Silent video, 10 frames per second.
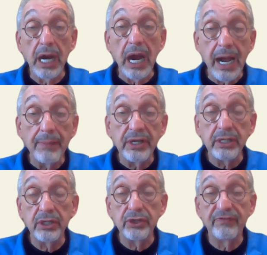
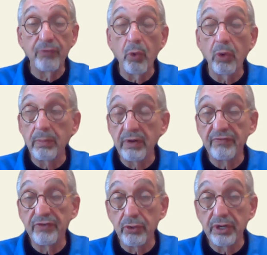common form
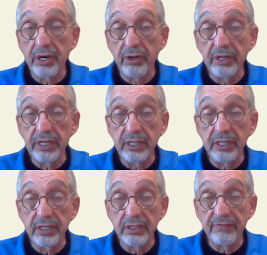of
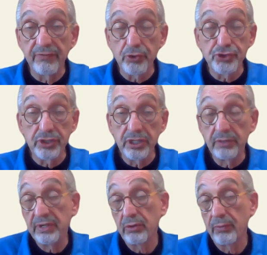urinary
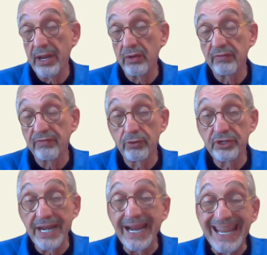diversion and been around
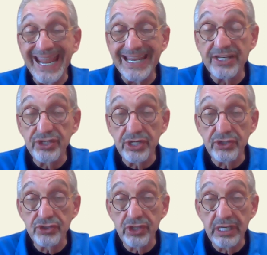for decades
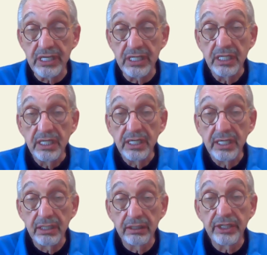is the
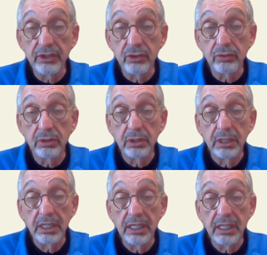ileo
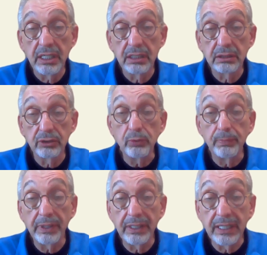
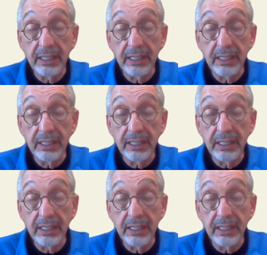loop